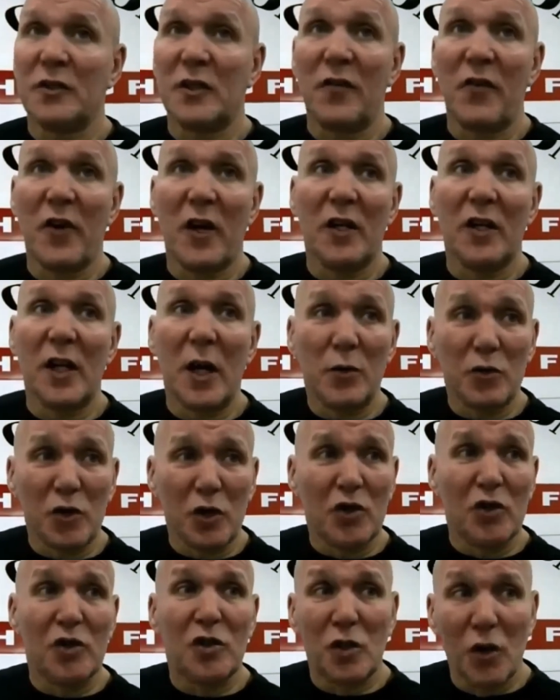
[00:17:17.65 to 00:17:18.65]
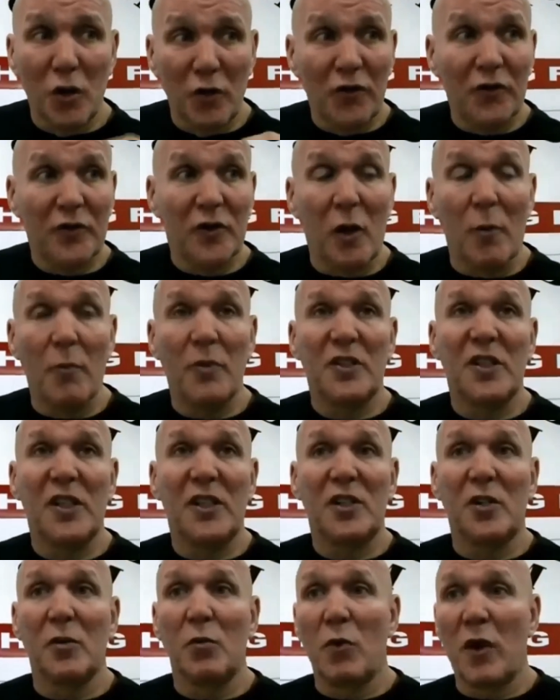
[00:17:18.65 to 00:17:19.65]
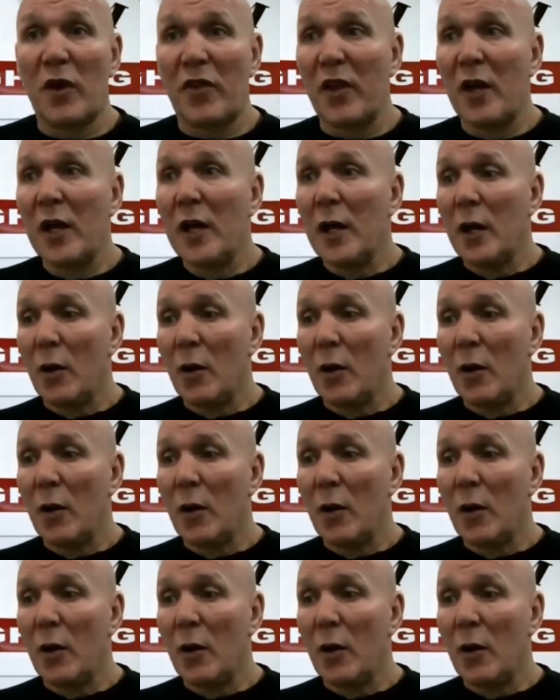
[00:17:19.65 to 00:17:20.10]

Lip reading: it was a tough competition with